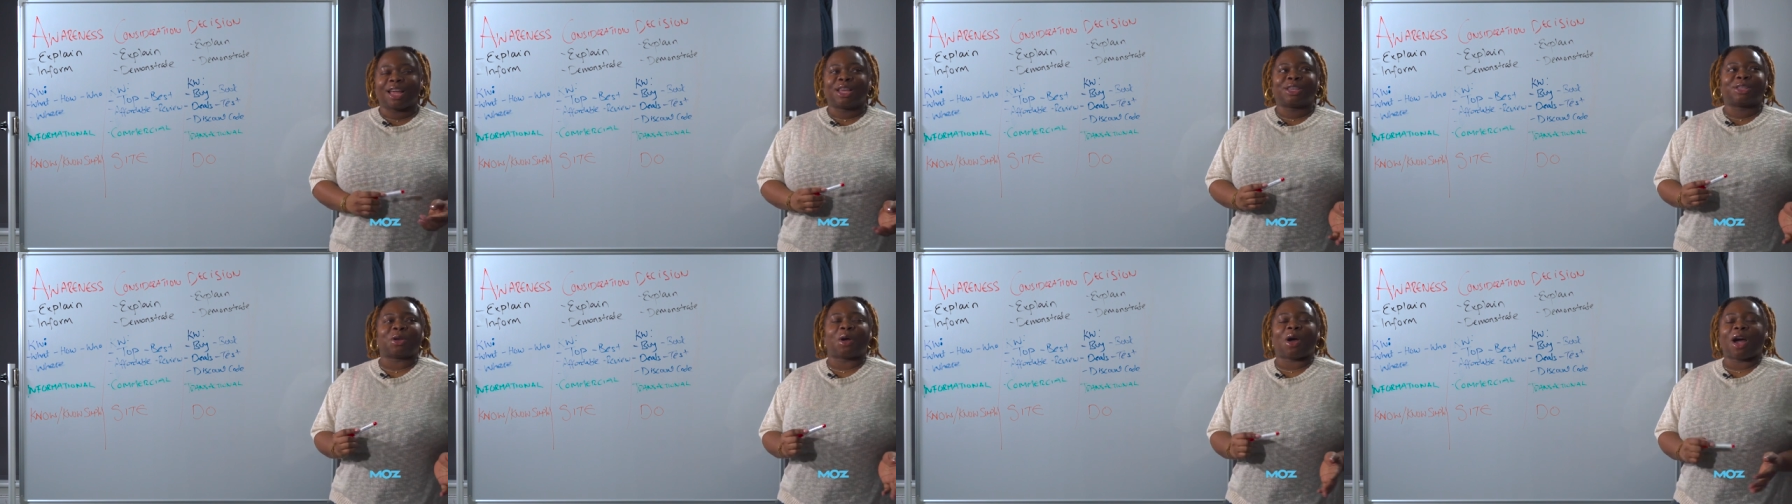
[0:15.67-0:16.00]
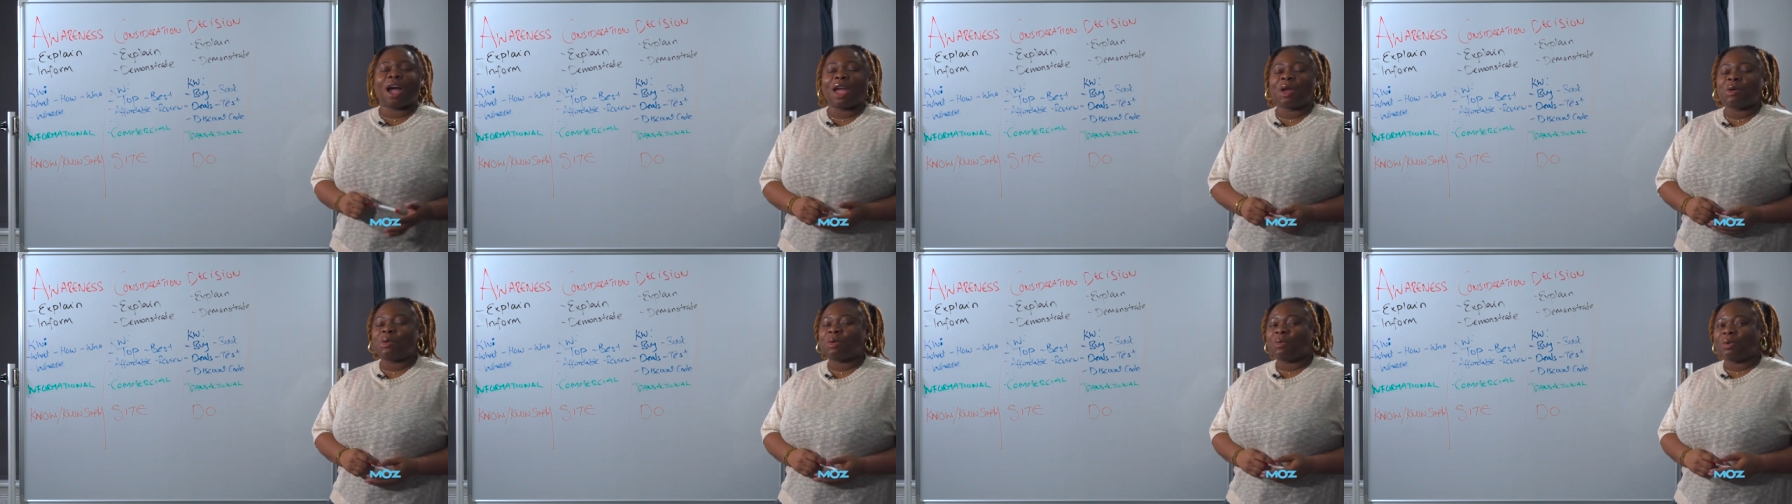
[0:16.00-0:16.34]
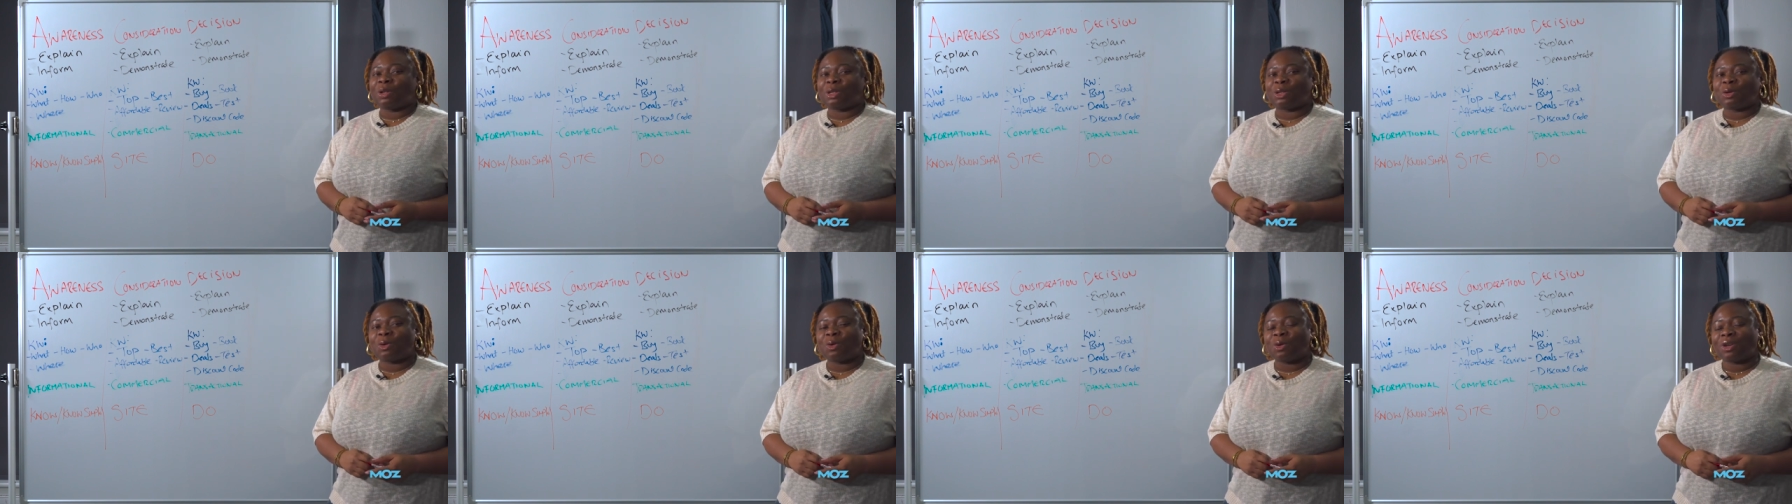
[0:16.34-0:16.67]
So I will
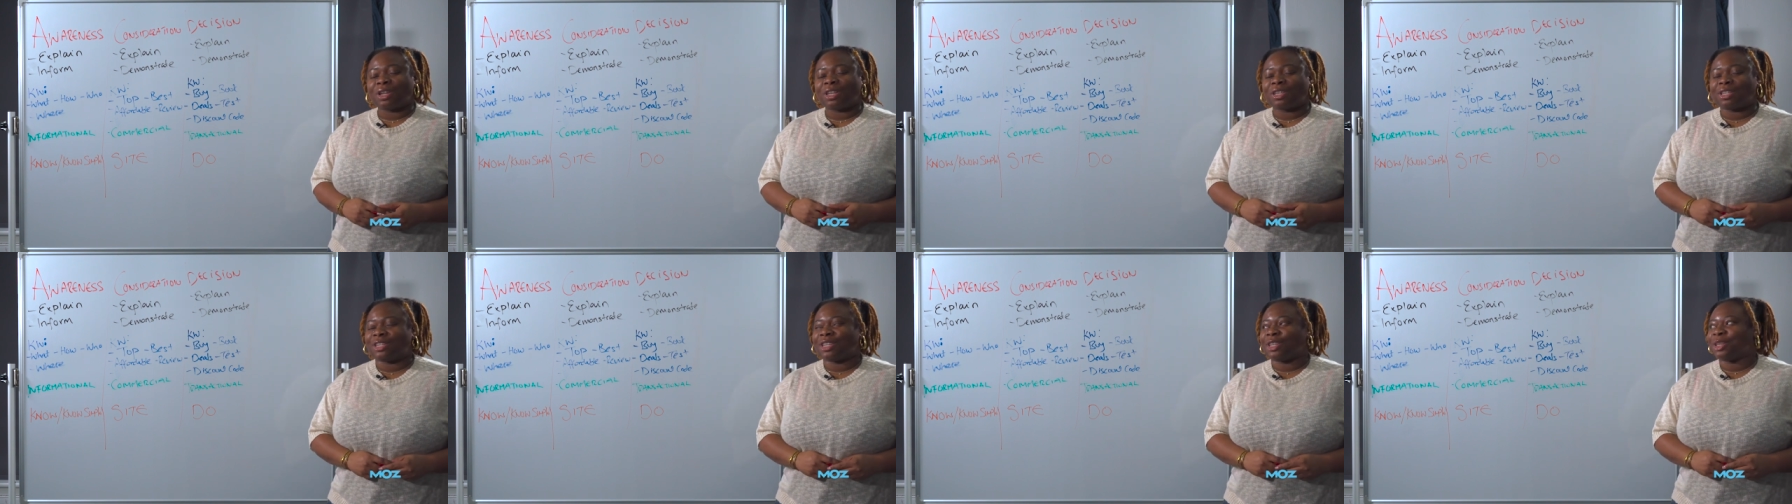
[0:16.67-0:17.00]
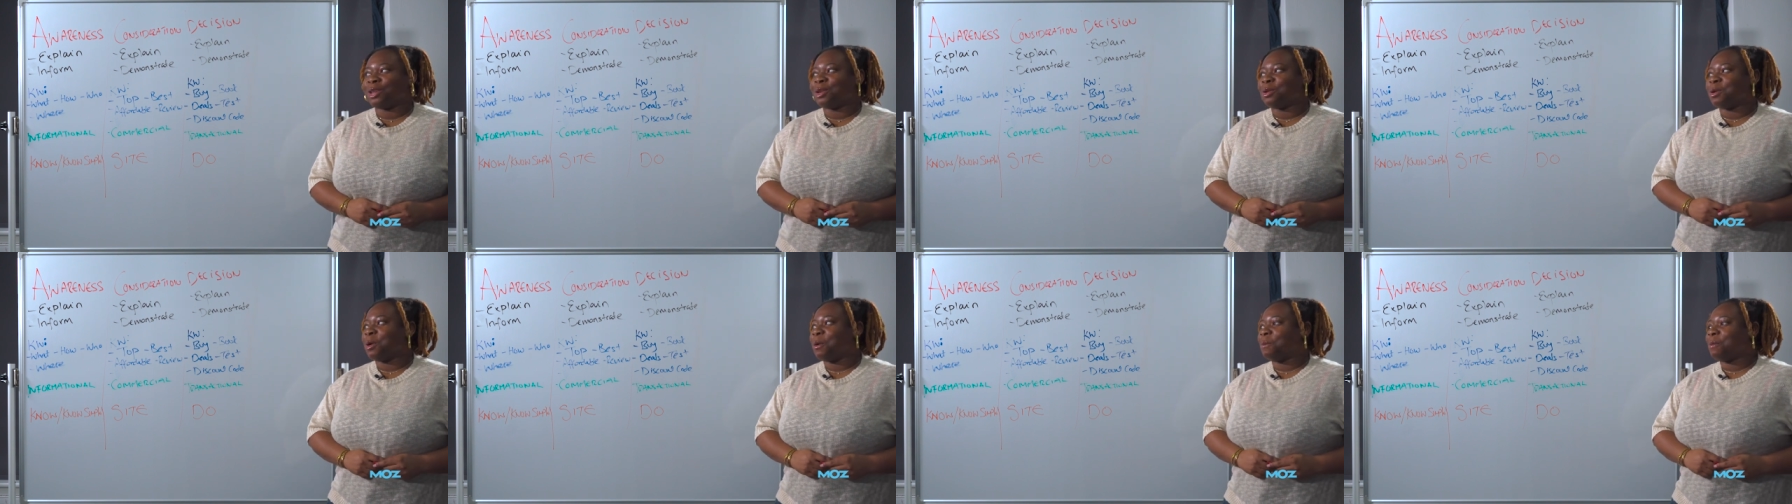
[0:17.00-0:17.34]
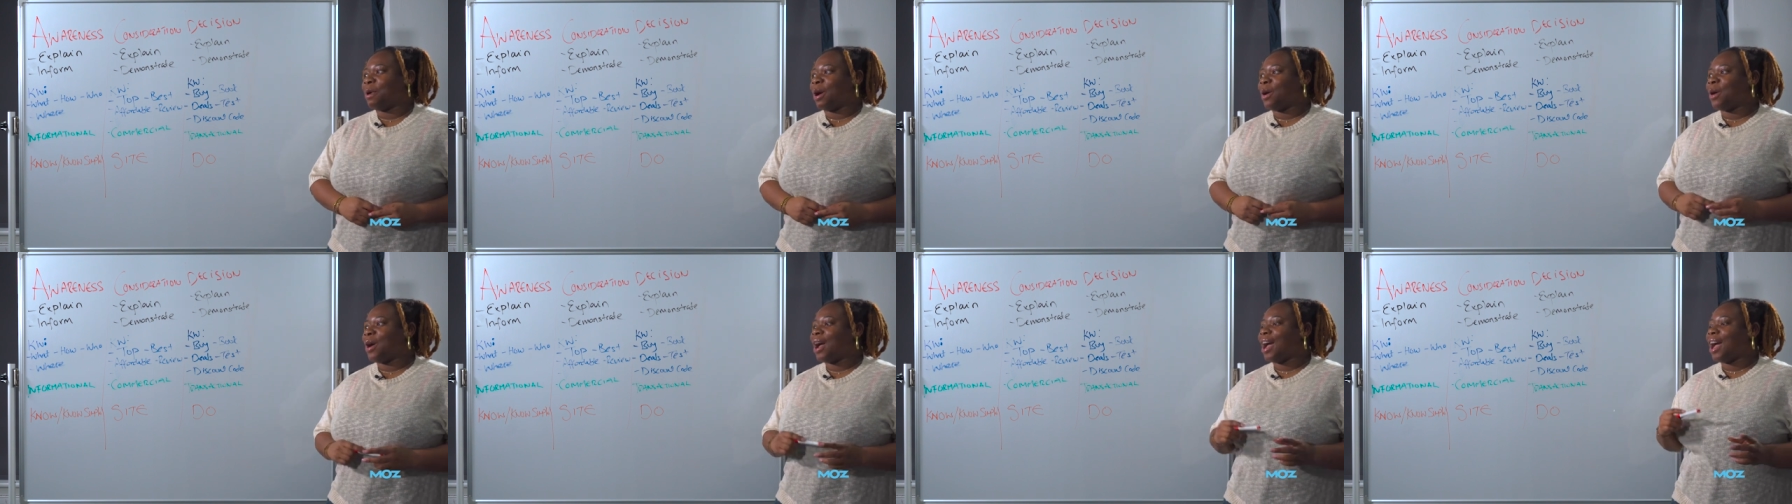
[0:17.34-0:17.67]
be talking to you
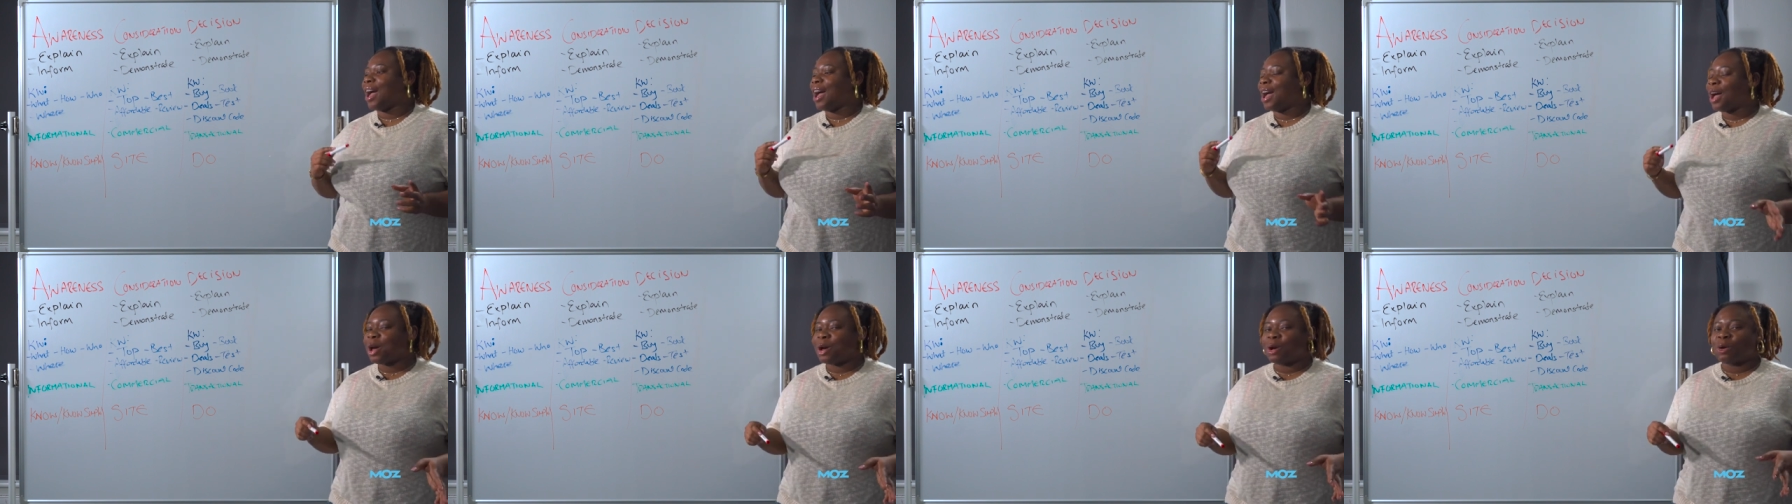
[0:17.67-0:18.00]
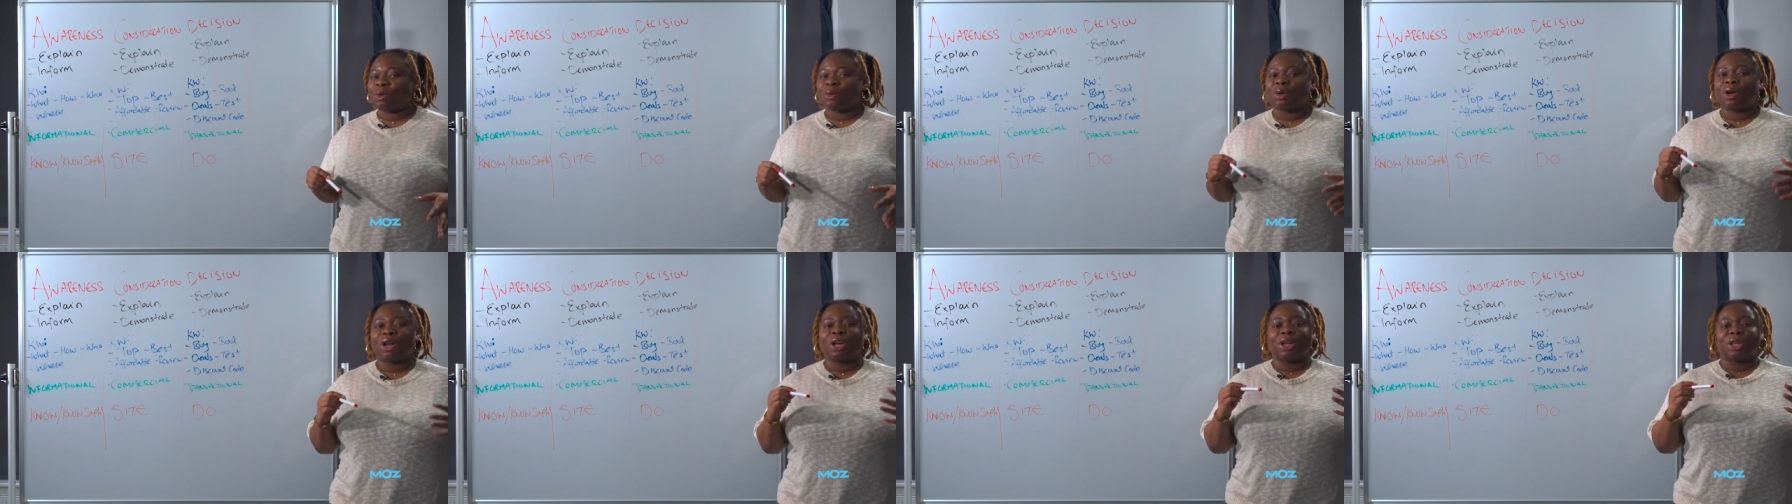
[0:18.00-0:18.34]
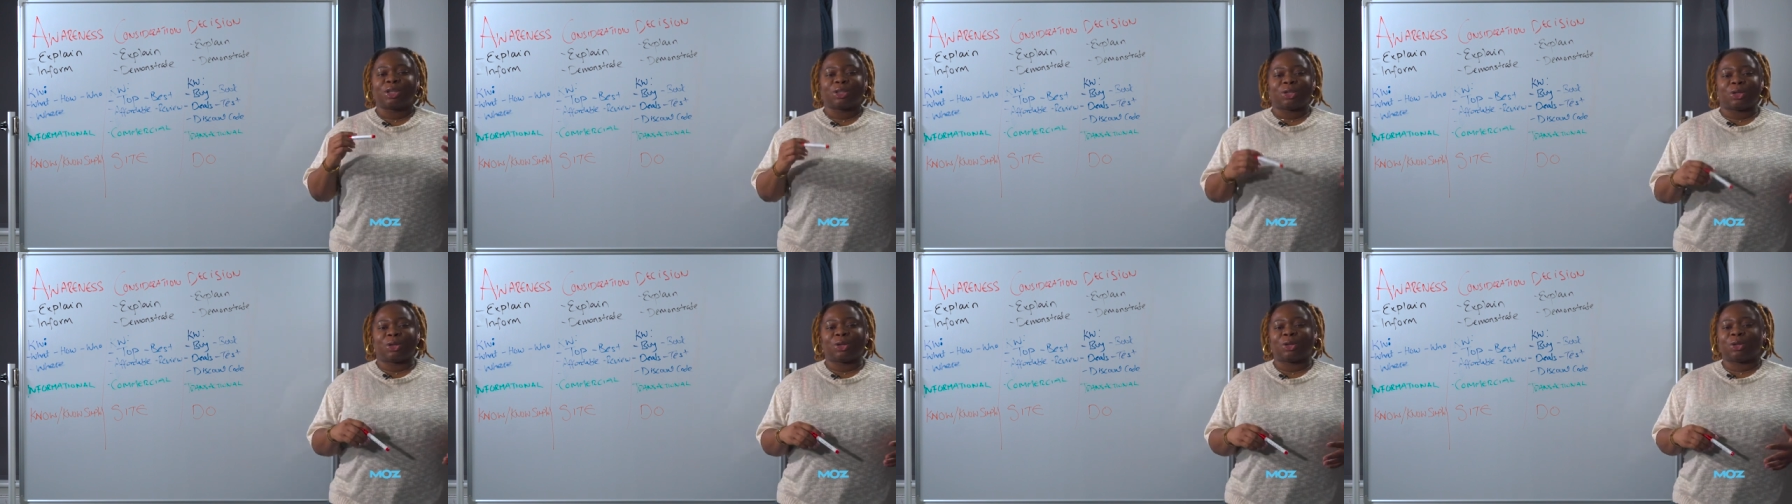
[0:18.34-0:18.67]
about how
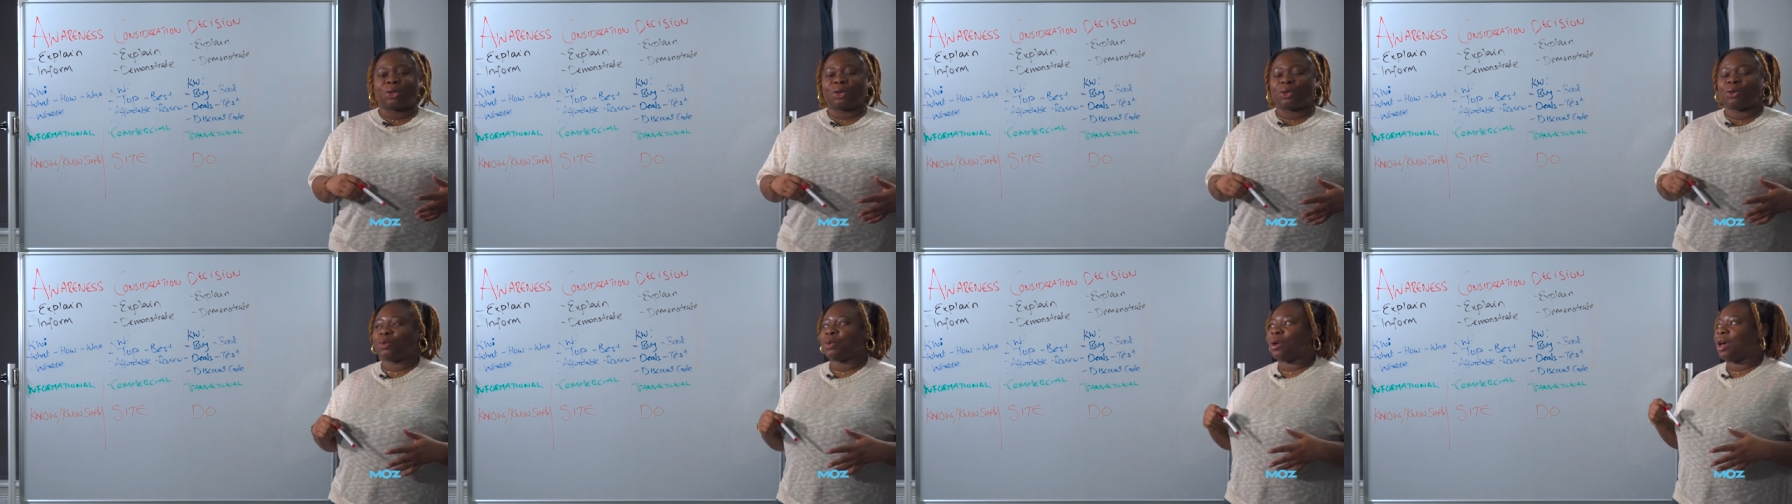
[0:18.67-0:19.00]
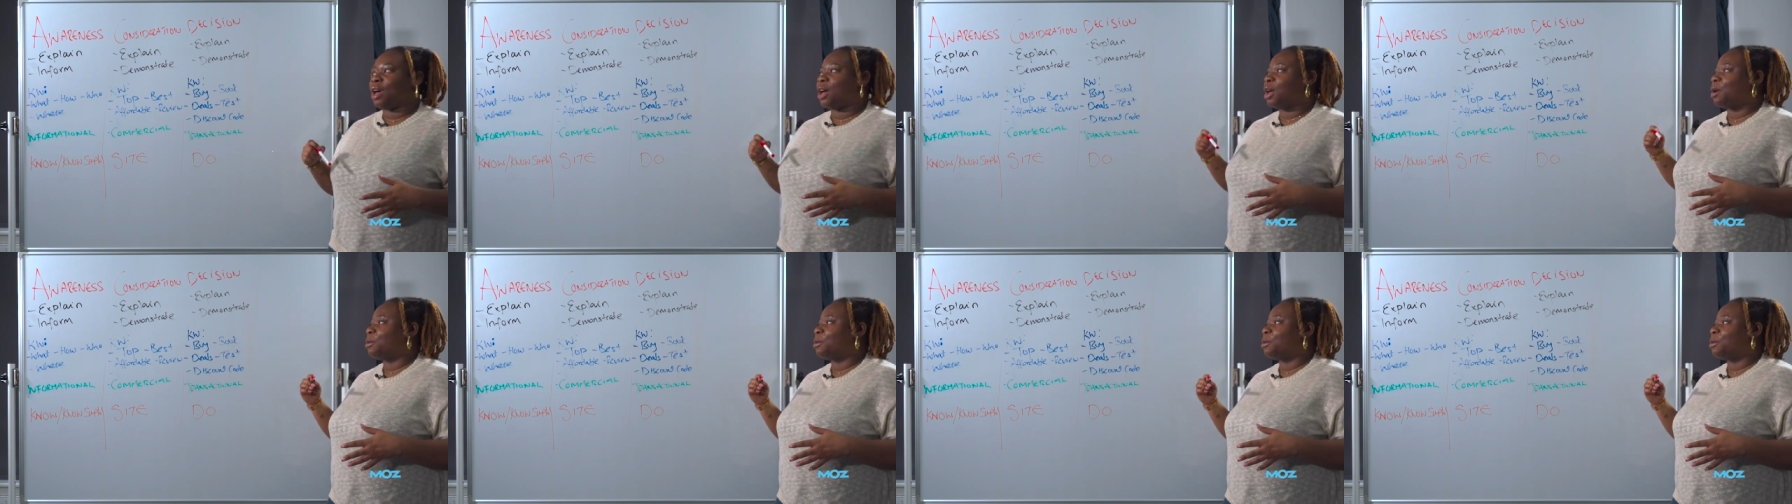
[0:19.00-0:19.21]
to